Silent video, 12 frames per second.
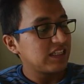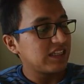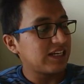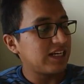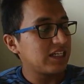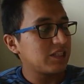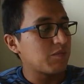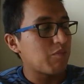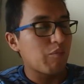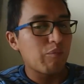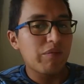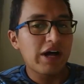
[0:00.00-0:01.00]
that
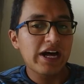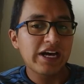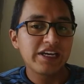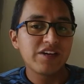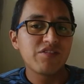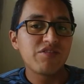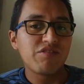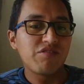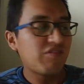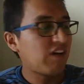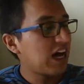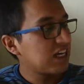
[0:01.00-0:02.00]
my
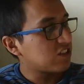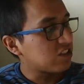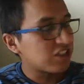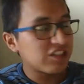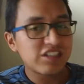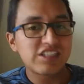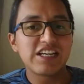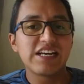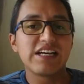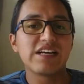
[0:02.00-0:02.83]
father